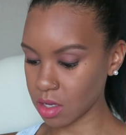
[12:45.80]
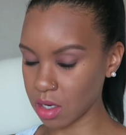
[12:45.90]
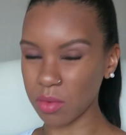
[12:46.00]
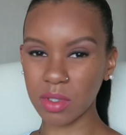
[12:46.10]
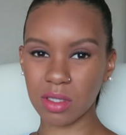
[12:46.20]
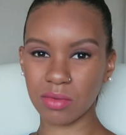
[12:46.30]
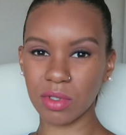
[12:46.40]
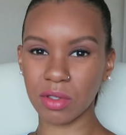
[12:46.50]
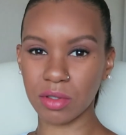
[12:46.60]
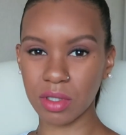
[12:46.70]
and it wasn't
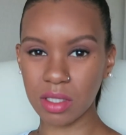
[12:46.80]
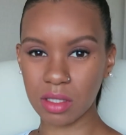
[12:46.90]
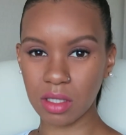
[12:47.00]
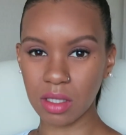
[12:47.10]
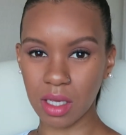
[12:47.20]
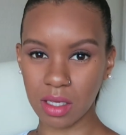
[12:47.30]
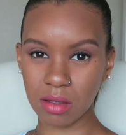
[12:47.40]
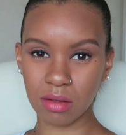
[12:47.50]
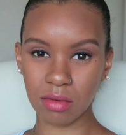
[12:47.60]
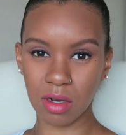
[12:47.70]
real greasy
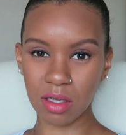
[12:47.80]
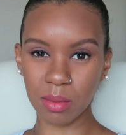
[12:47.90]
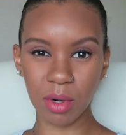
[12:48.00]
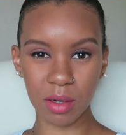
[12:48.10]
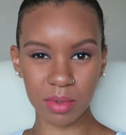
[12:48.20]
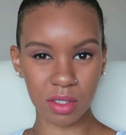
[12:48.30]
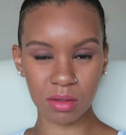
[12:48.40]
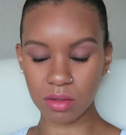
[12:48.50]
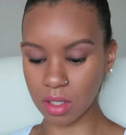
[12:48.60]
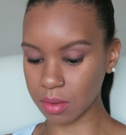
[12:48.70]
like on the
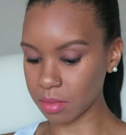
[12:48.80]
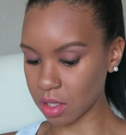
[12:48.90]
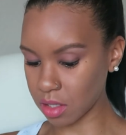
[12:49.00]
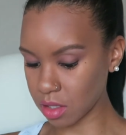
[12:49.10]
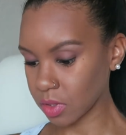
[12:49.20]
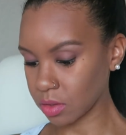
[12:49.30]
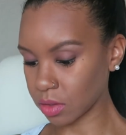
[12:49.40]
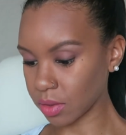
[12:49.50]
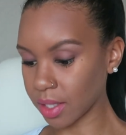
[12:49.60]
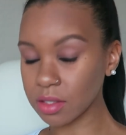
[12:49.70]
barbecue type meat.
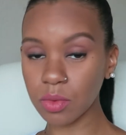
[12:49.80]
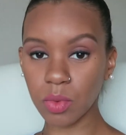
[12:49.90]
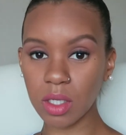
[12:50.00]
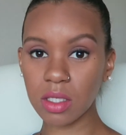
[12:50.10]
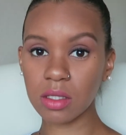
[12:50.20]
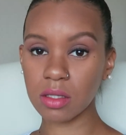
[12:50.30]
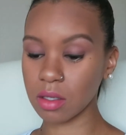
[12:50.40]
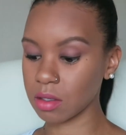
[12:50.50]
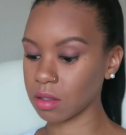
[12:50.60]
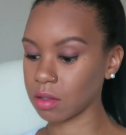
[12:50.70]
So that's
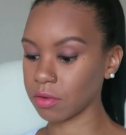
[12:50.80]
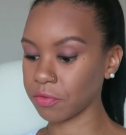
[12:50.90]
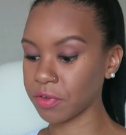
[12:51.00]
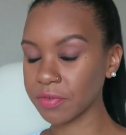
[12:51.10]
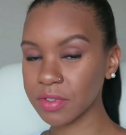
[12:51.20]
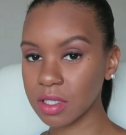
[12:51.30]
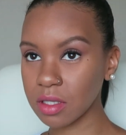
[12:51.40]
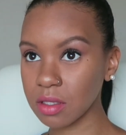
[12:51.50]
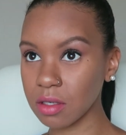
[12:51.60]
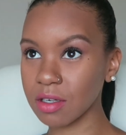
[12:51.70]
weeks
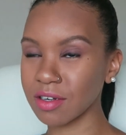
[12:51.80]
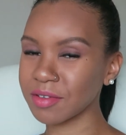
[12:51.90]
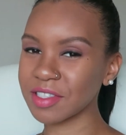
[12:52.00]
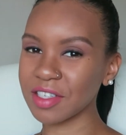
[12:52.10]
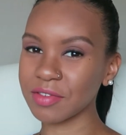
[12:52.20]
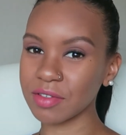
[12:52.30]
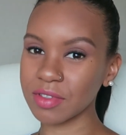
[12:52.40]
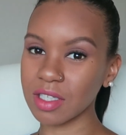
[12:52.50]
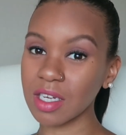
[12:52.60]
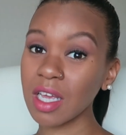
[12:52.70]
15, I would say
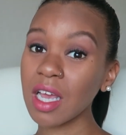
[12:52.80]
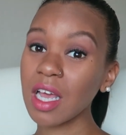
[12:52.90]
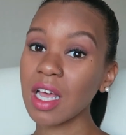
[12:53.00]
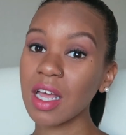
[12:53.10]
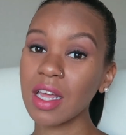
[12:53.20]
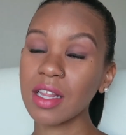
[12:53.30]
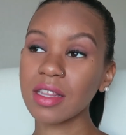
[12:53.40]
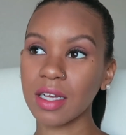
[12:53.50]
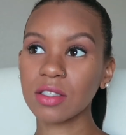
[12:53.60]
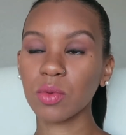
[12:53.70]
15.
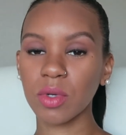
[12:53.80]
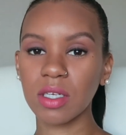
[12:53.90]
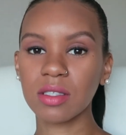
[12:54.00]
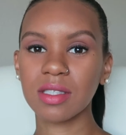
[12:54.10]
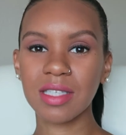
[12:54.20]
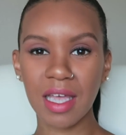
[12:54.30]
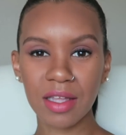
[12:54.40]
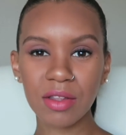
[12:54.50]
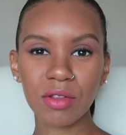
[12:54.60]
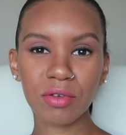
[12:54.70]
That's weeks
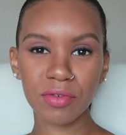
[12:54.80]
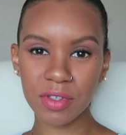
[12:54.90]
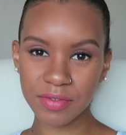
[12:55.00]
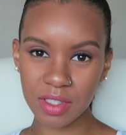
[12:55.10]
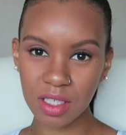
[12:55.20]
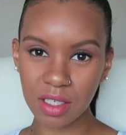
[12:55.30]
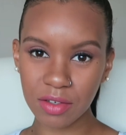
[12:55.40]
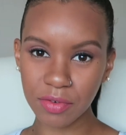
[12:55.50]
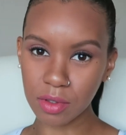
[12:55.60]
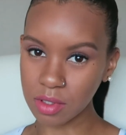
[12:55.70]
10 through
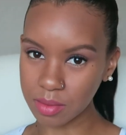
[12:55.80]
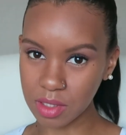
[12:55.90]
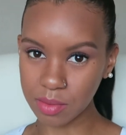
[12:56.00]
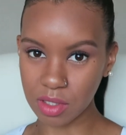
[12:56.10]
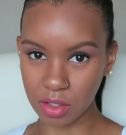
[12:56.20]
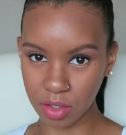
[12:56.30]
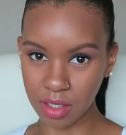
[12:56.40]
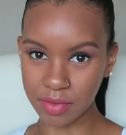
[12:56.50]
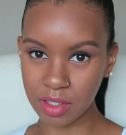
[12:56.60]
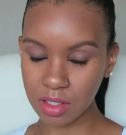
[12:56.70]
15 for symptoms and
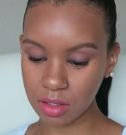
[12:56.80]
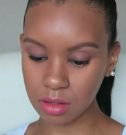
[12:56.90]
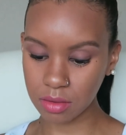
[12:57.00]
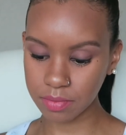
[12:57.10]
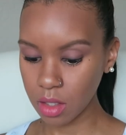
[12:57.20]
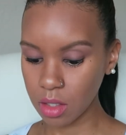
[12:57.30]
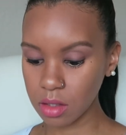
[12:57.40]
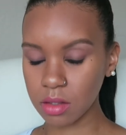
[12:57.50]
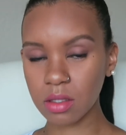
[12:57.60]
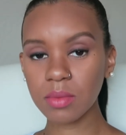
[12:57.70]
cravings.
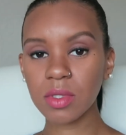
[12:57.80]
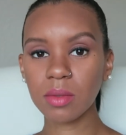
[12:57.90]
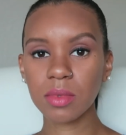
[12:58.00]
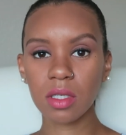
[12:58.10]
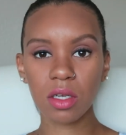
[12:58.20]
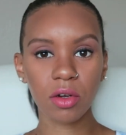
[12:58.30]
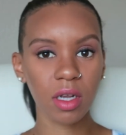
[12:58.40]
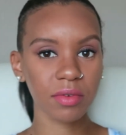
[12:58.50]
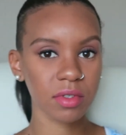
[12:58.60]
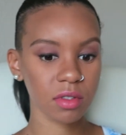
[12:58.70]
Symptoms and
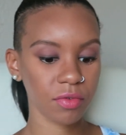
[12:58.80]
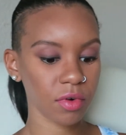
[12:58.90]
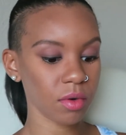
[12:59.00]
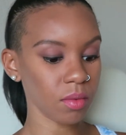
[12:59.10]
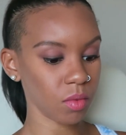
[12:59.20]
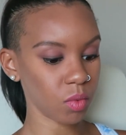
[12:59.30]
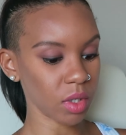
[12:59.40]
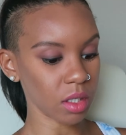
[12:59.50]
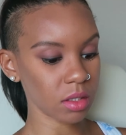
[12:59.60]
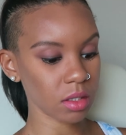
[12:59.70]
cravings for
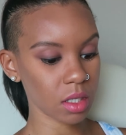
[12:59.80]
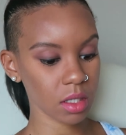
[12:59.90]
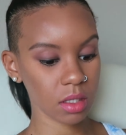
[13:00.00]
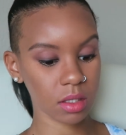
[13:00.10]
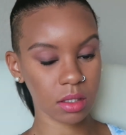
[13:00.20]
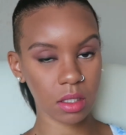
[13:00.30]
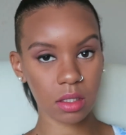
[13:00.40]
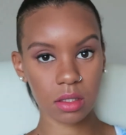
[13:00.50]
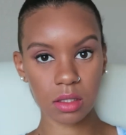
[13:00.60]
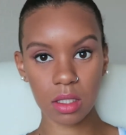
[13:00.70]
weeks
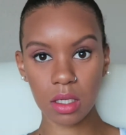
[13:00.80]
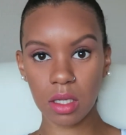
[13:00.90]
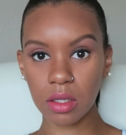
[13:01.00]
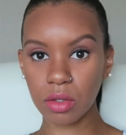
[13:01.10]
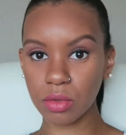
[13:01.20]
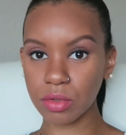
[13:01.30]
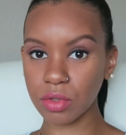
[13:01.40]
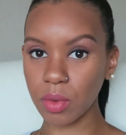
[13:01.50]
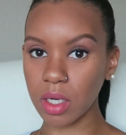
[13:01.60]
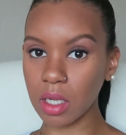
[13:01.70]
16 through
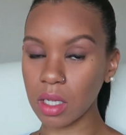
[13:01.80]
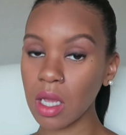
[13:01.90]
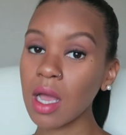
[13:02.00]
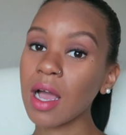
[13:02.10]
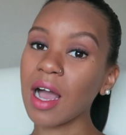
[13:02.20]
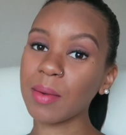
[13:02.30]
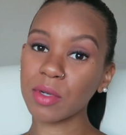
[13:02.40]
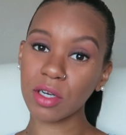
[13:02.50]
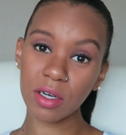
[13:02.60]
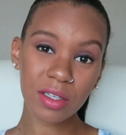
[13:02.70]
20.
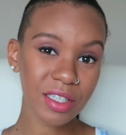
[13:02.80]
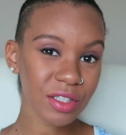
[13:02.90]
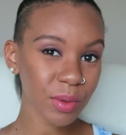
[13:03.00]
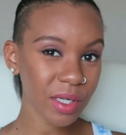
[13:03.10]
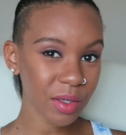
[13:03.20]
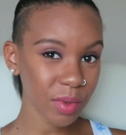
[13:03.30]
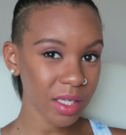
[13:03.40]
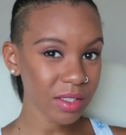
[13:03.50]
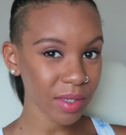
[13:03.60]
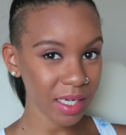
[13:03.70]
I'm currently 20
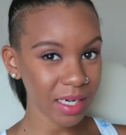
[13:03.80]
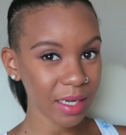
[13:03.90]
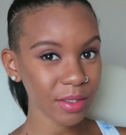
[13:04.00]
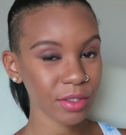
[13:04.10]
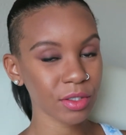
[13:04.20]
weeks right now,